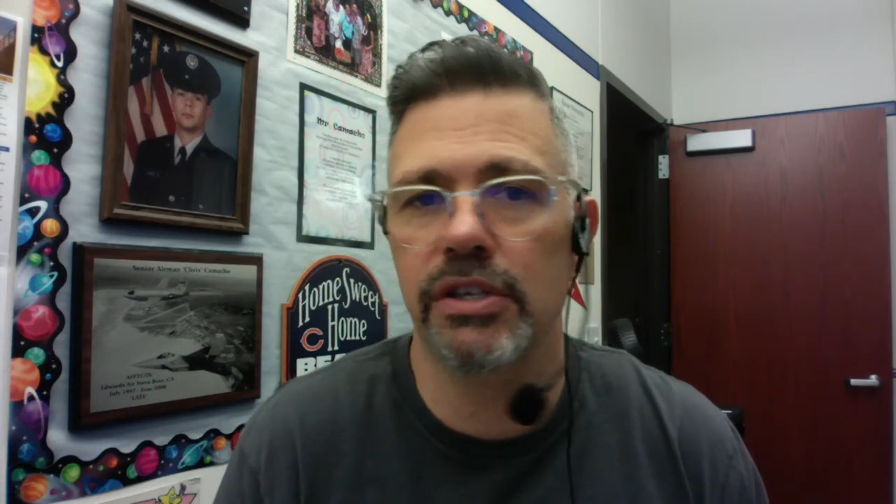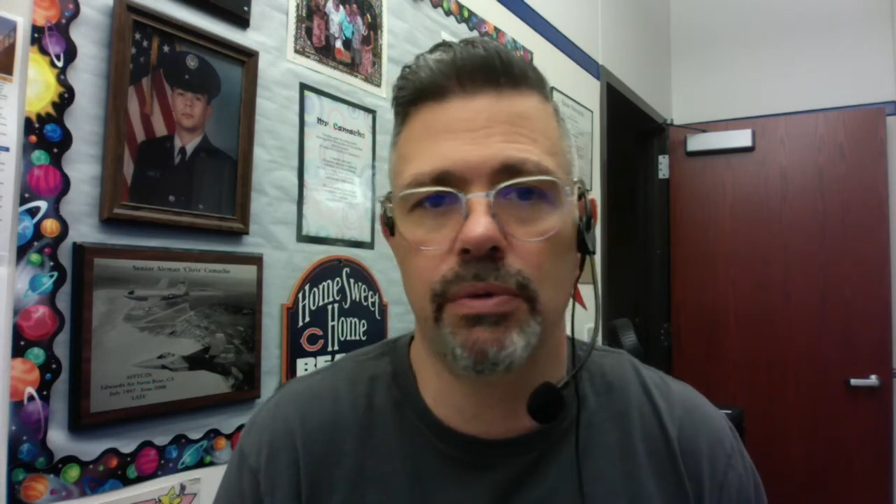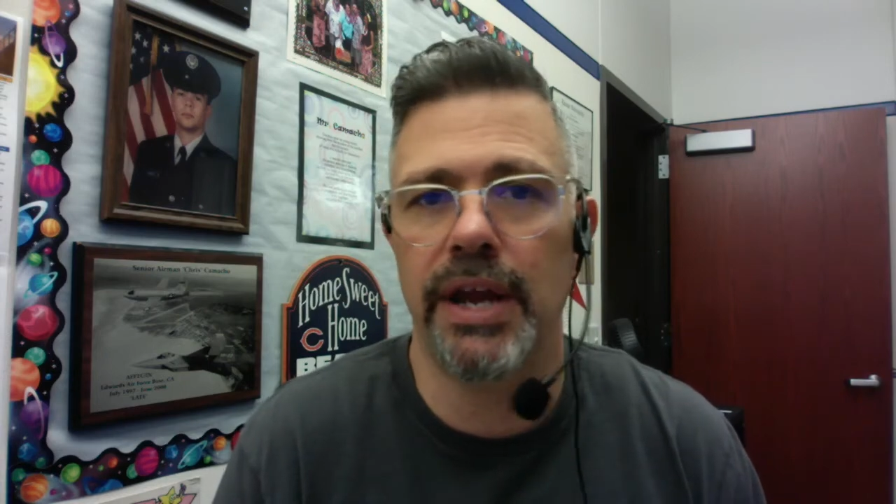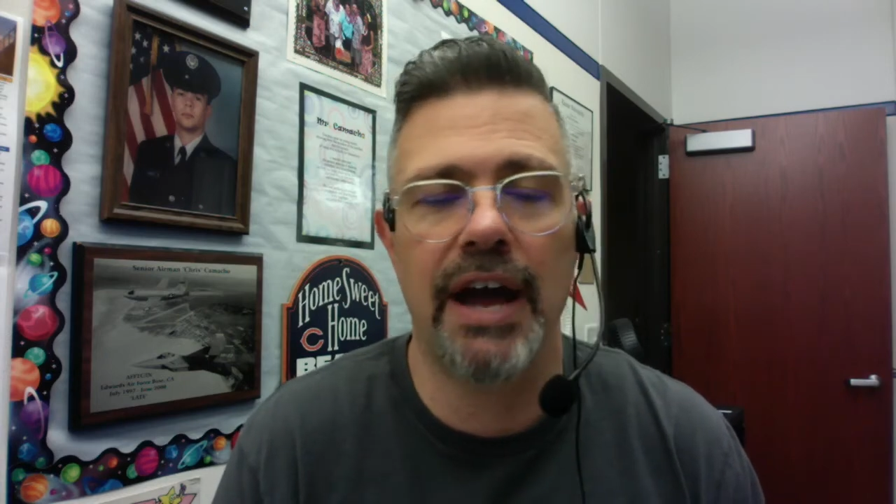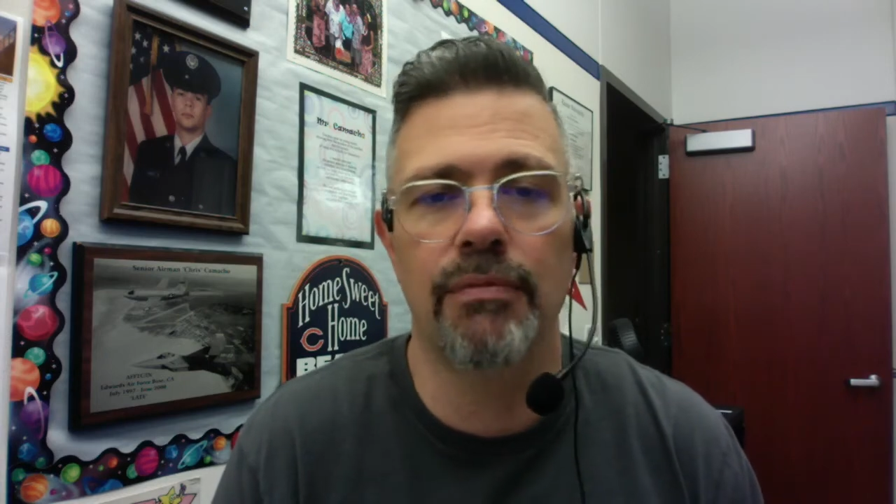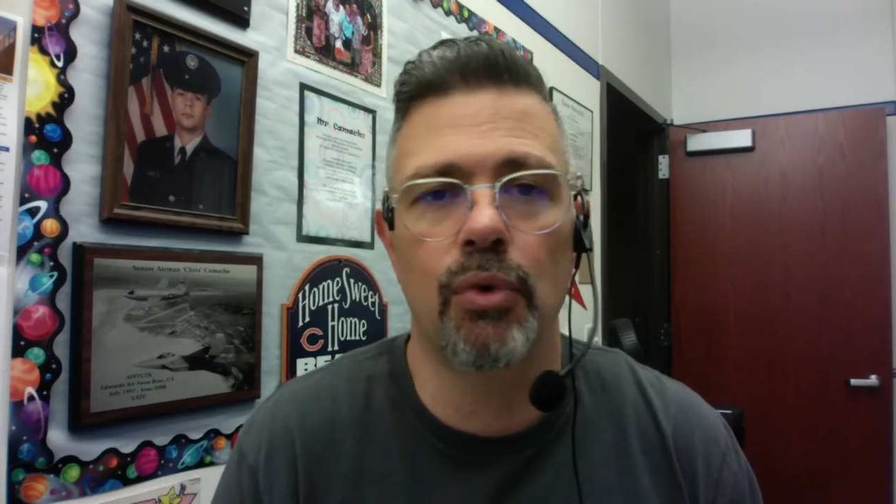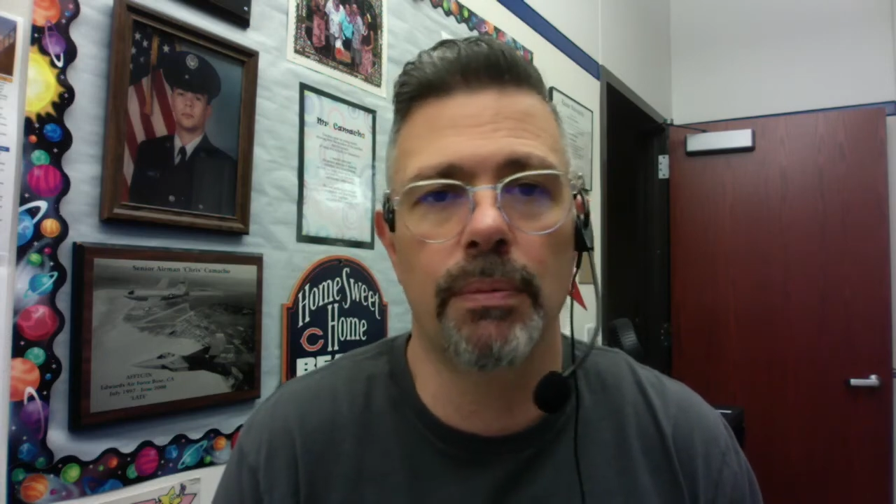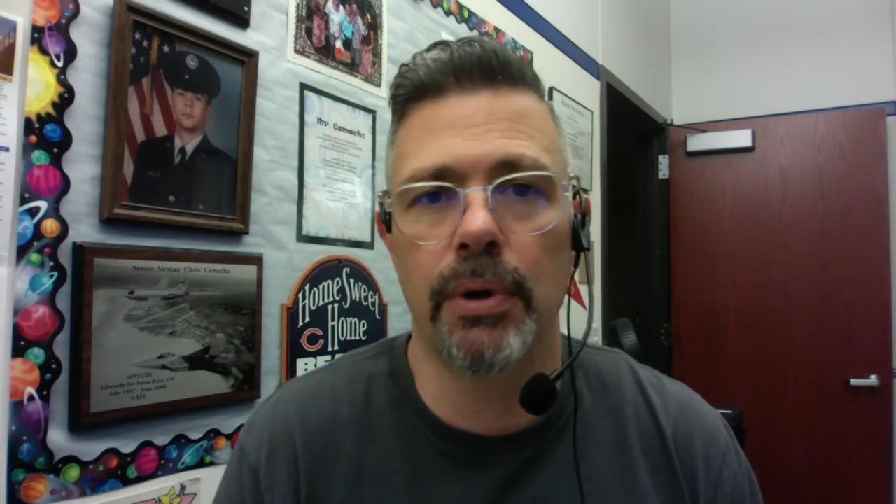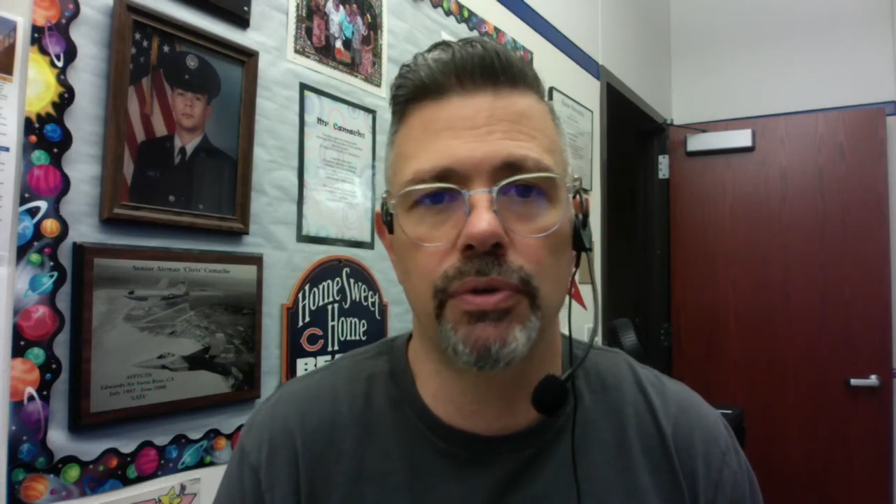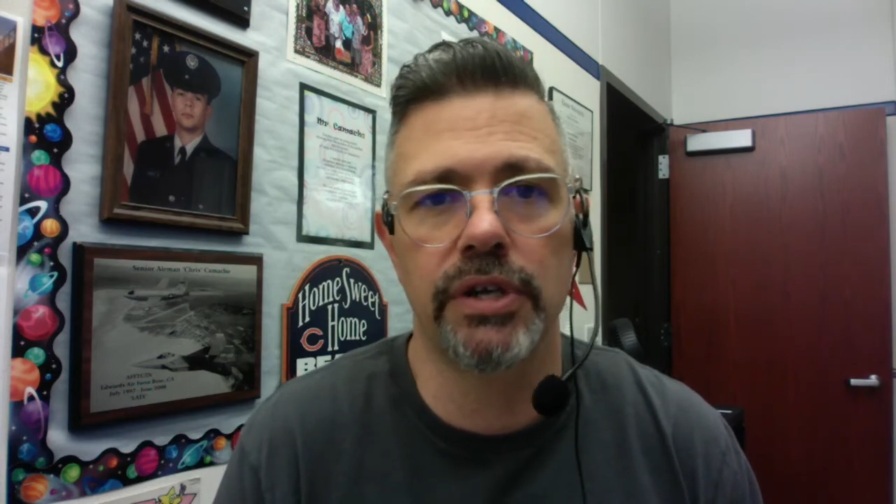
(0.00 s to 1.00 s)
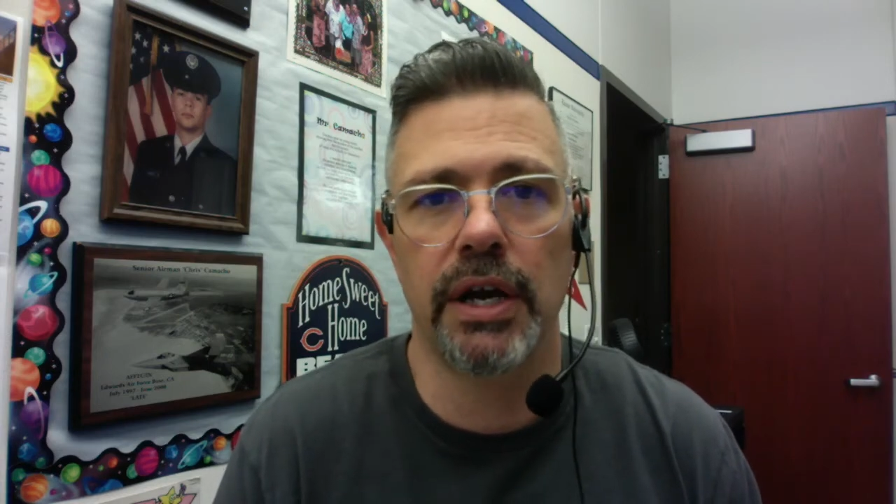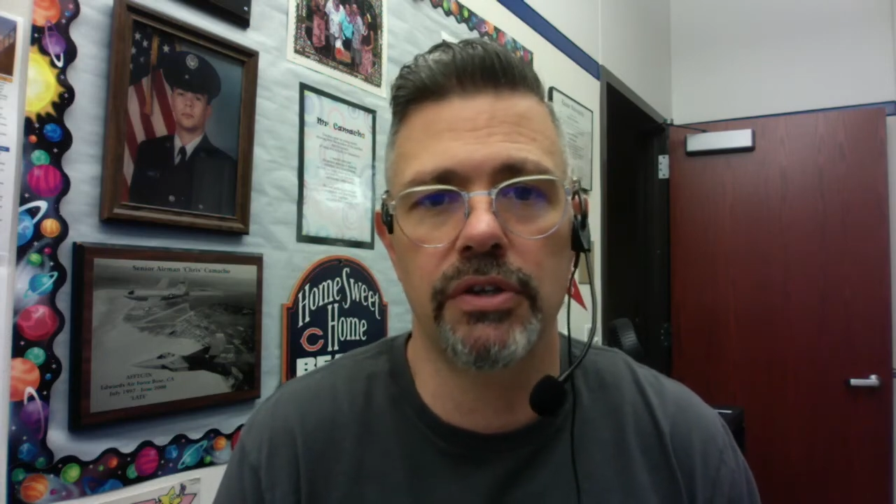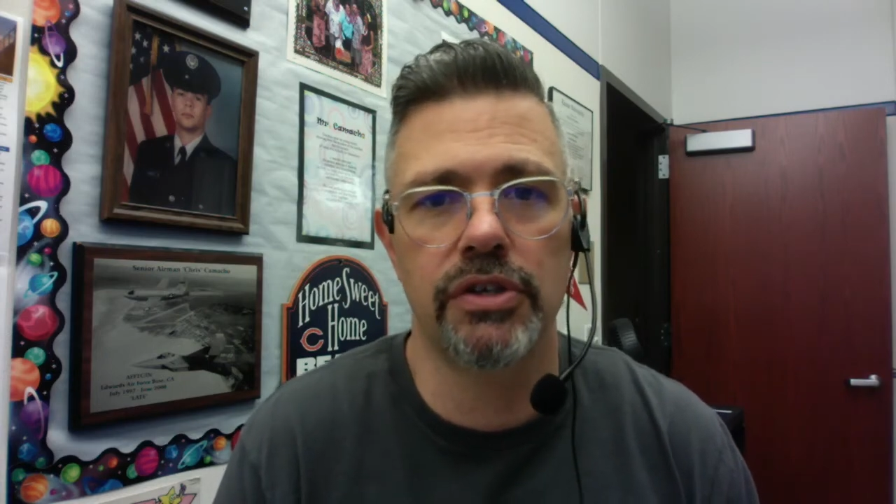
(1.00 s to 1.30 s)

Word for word: it would have more protons.